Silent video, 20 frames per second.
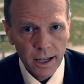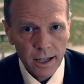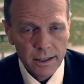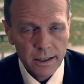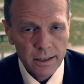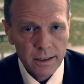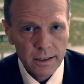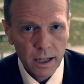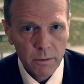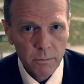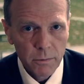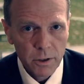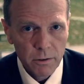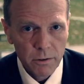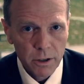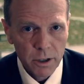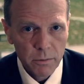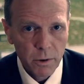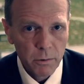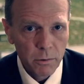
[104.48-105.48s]
to some
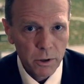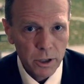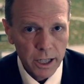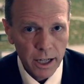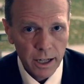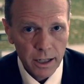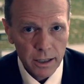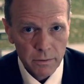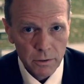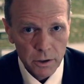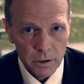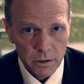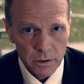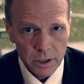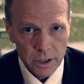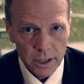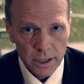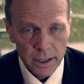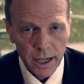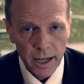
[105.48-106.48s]
degree, but we're kind of
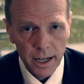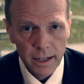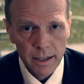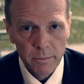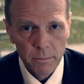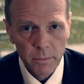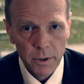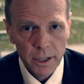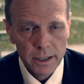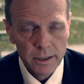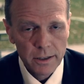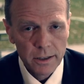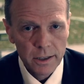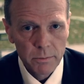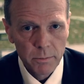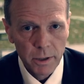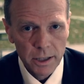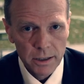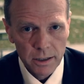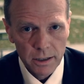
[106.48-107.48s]
used to that. But it's
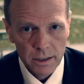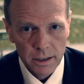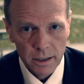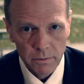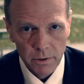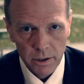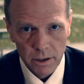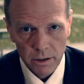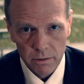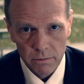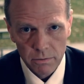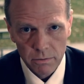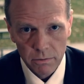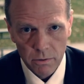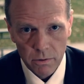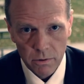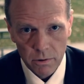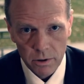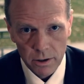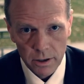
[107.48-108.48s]
especially difficult
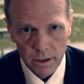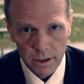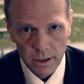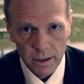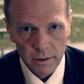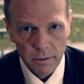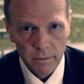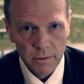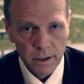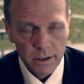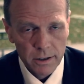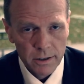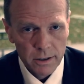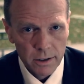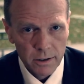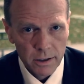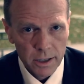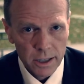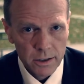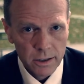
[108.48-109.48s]
for the
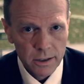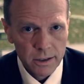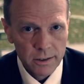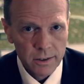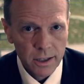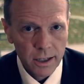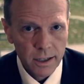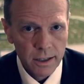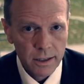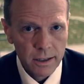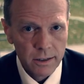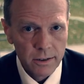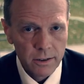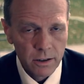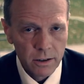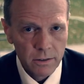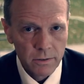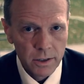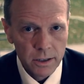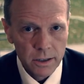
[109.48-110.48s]
clinicians on the
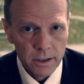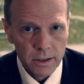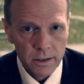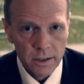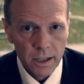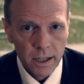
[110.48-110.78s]
services